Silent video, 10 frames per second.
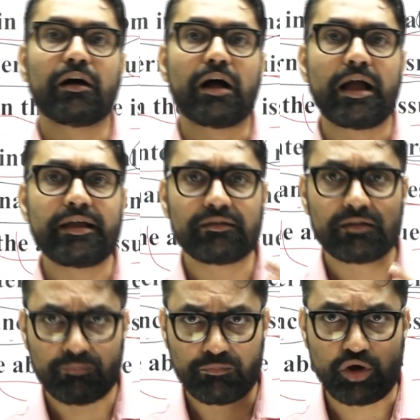
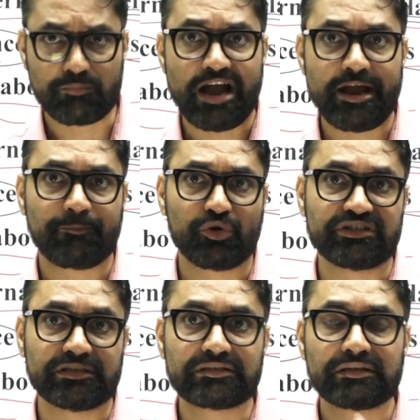my approach
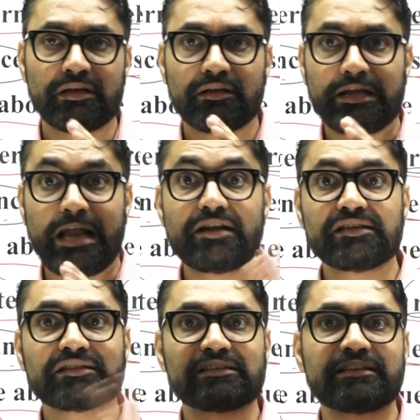is that I
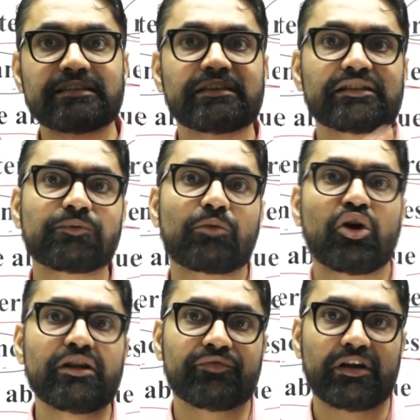discuss case studies from
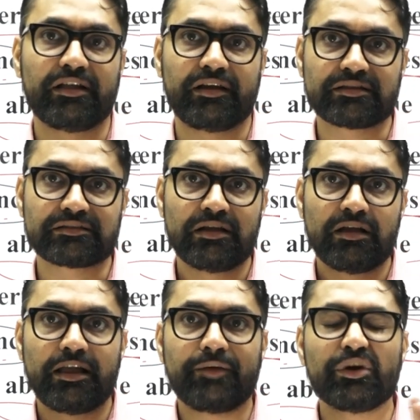all different areas.
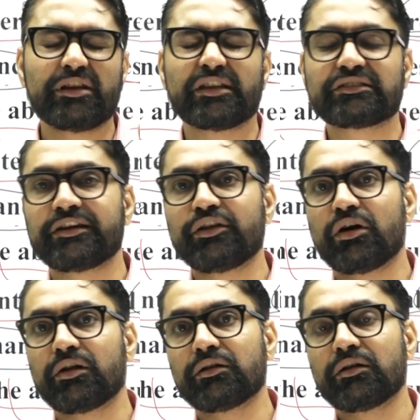Like one case study
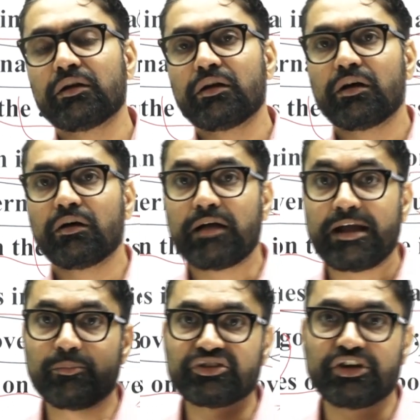on
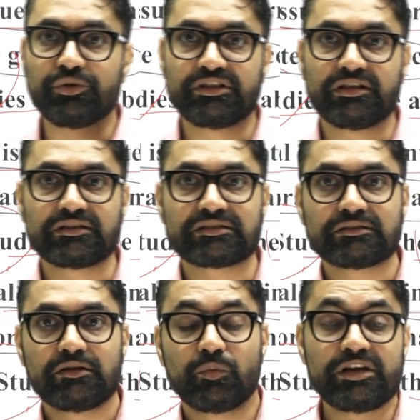administrative ethics,
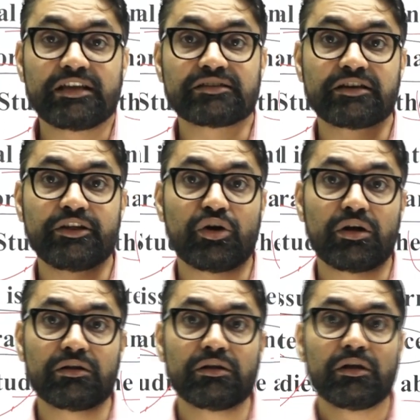one case study
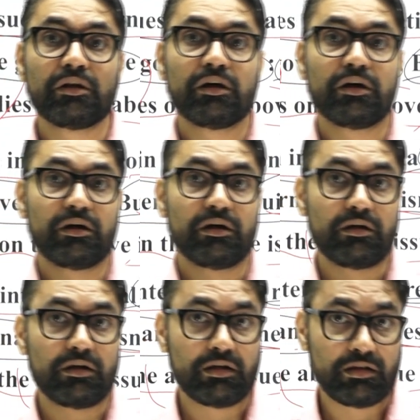on
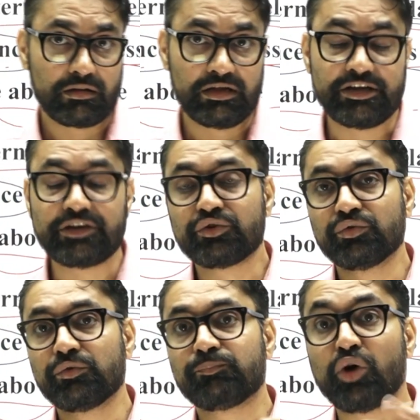related
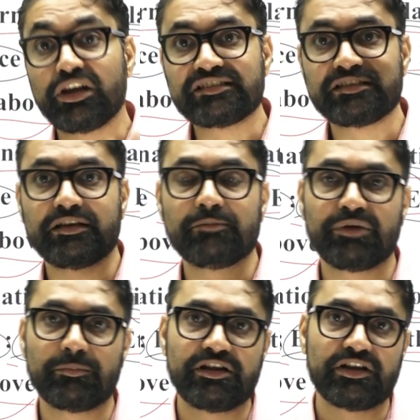to policy
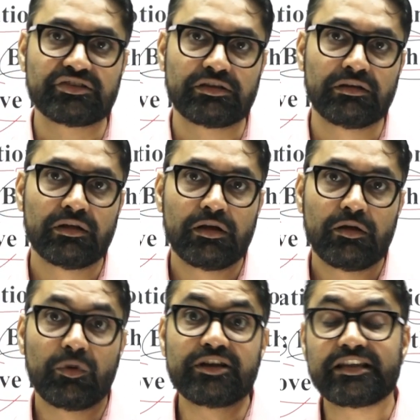implementation,
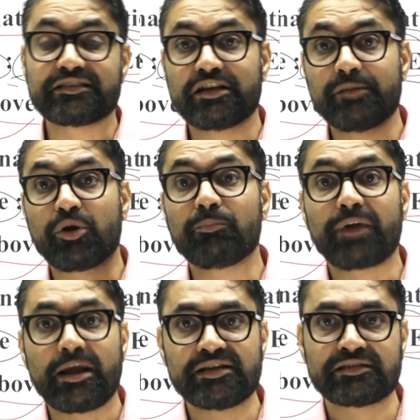one case study from
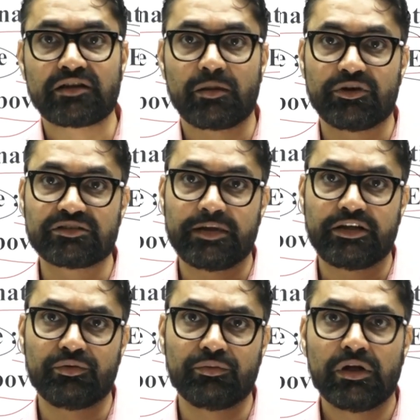private sector
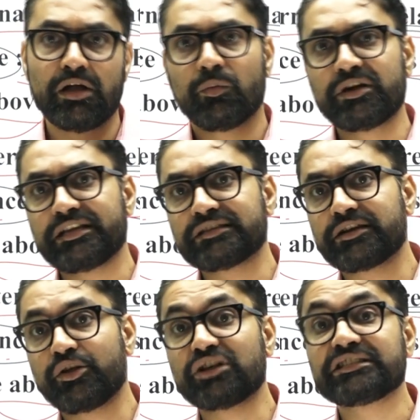perspective, one case
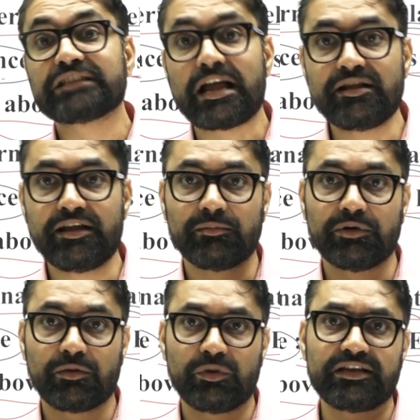study on child
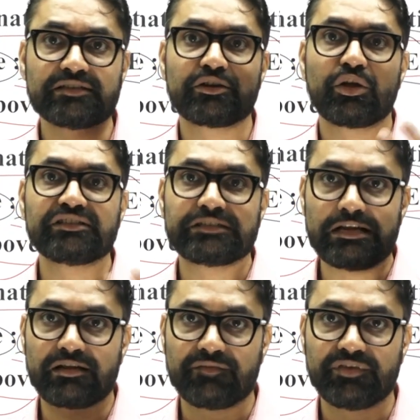labor, one case study on
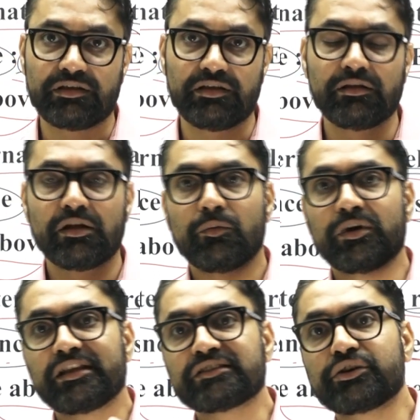child trafficking,
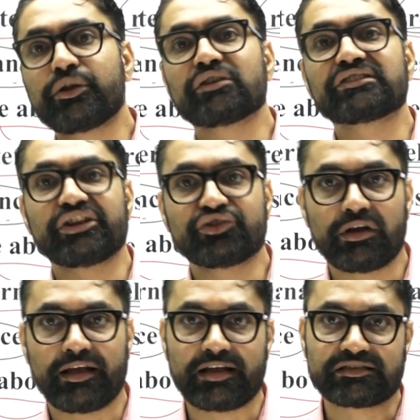one case study on sexual
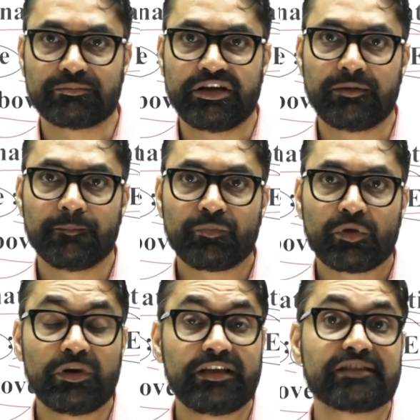harassment,
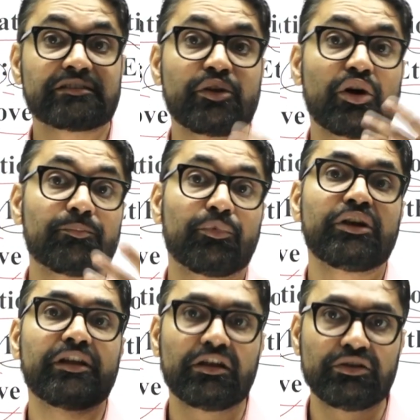one case study on
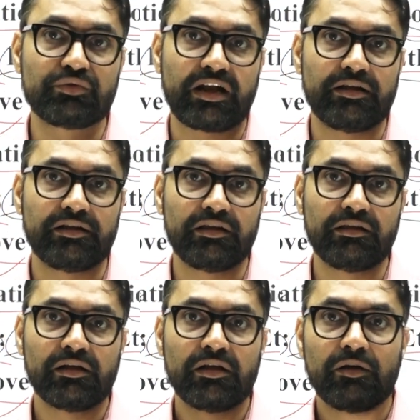political
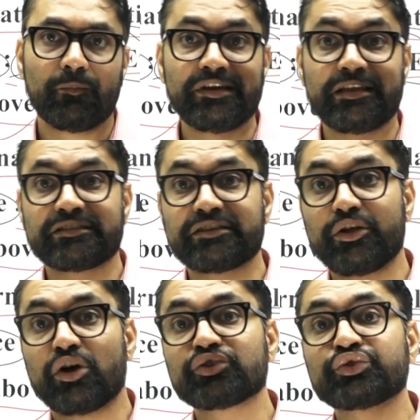neutrality, one case study
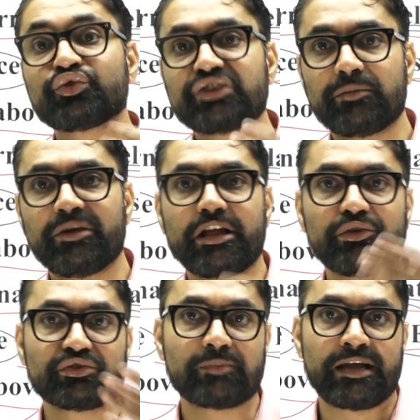on social media
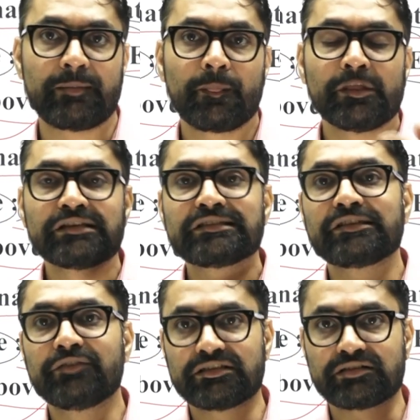use by
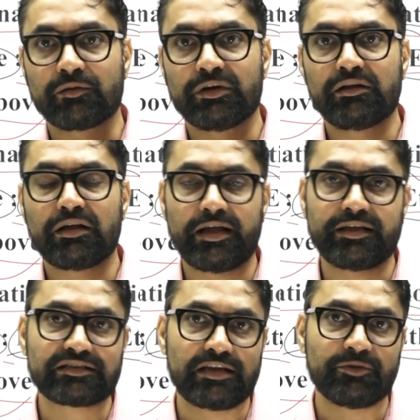civil servant,
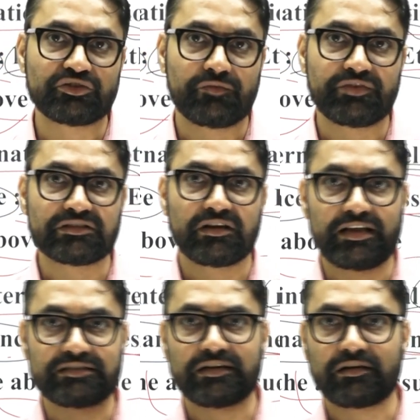IS, IPS officer,
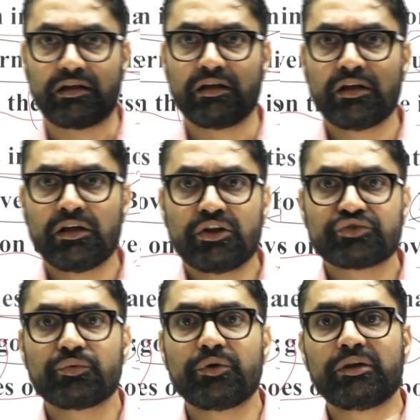etc.
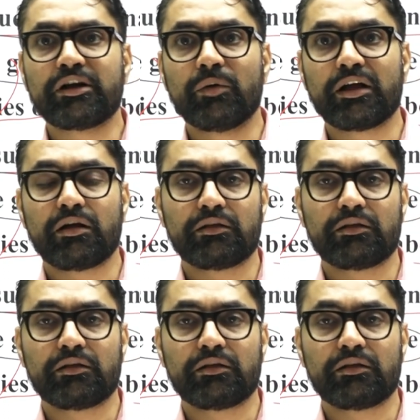So we will cover